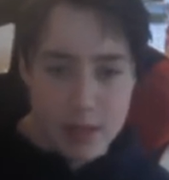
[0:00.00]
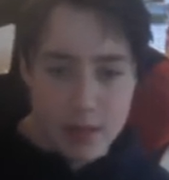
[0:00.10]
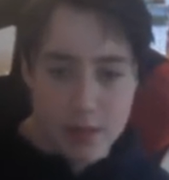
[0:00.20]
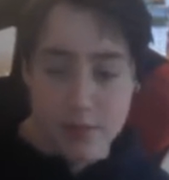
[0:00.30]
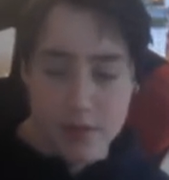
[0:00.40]

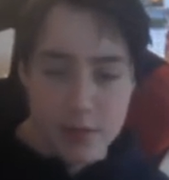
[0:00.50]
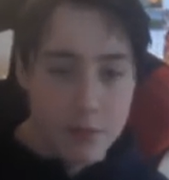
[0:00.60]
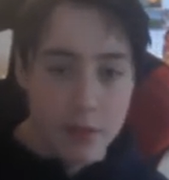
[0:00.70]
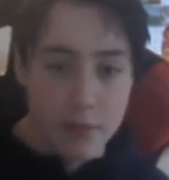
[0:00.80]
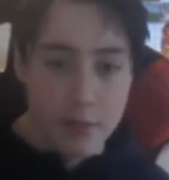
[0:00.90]
So the
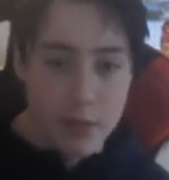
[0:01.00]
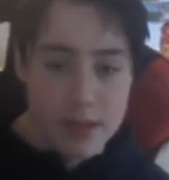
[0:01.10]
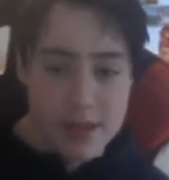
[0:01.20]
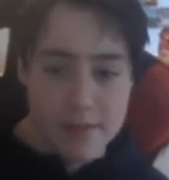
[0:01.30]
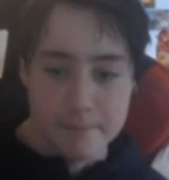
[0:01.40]
relevant
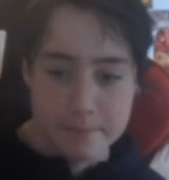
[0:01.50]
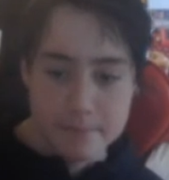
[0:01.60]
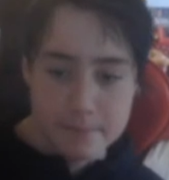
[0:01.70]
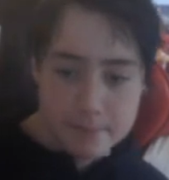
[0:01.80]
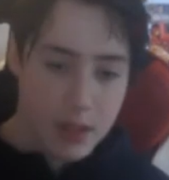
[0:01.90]
ones.
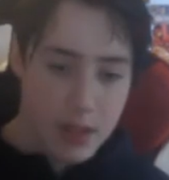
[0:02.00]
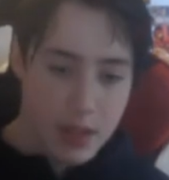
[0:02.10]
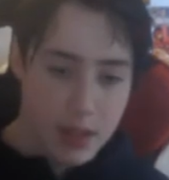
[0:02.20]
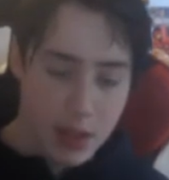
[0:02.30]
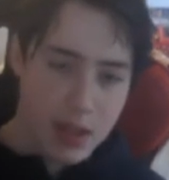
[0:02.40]

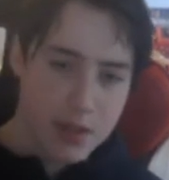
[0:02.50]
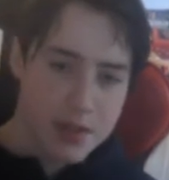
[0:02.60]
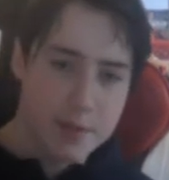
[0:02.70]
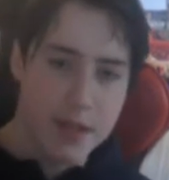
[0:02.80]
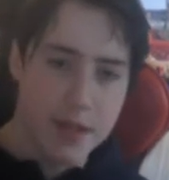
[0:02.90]
And it'll
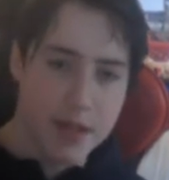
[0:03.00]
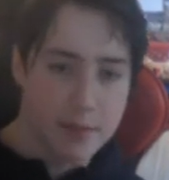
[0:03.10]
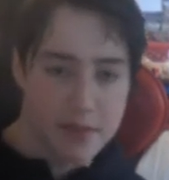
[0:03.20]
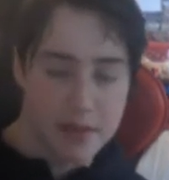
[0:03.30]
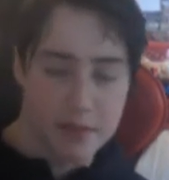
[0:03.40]
speed it up
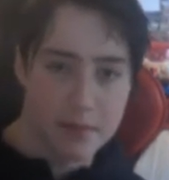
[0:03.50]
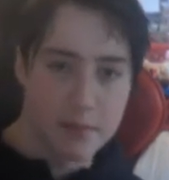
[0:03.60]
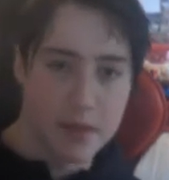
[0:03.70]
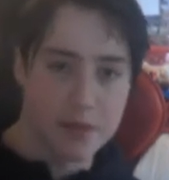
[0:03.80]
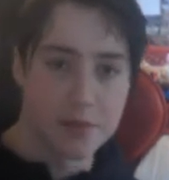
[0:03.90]
to
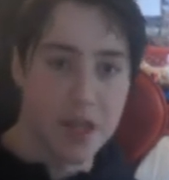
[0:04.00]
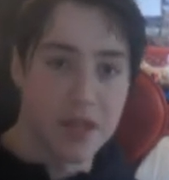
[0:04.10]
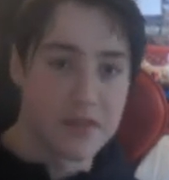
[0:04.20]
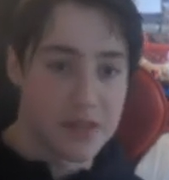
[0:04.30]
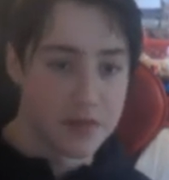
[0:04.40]
make your lives
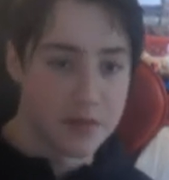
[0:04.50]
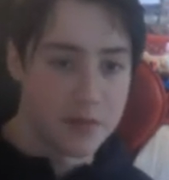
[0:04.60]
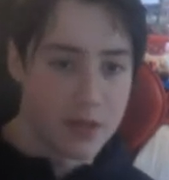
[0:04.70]
easier.